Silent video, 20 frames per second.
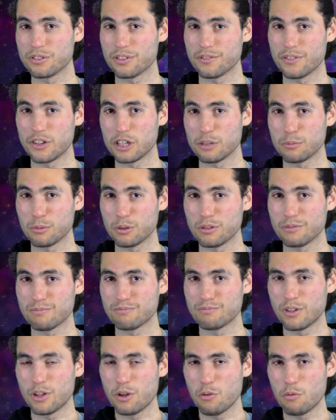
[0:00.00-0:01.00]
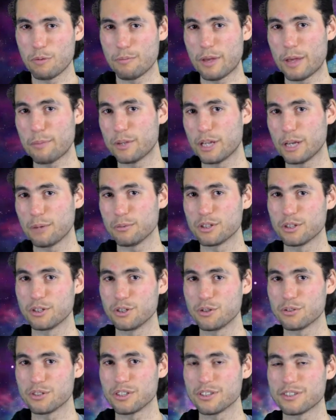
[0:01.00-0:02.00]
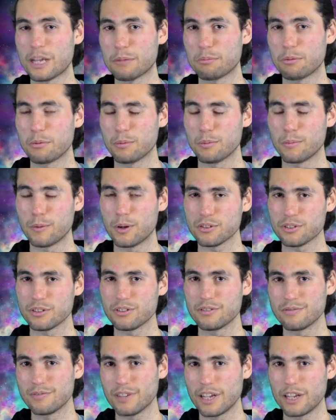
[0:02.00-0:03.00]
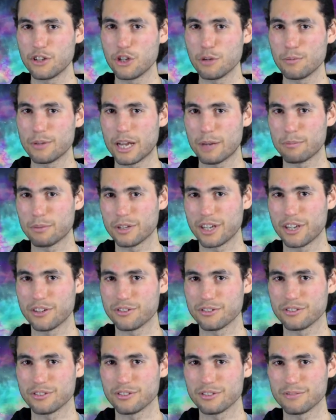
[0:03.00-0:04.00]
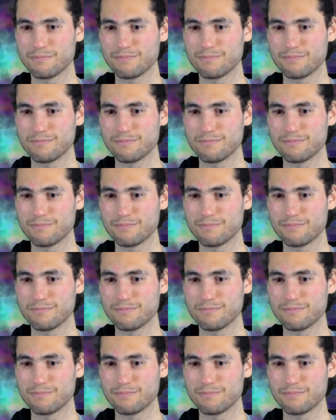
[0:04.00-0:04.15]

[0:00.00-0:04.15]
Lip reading: available, we may be able to use this type of propulsion in human applications.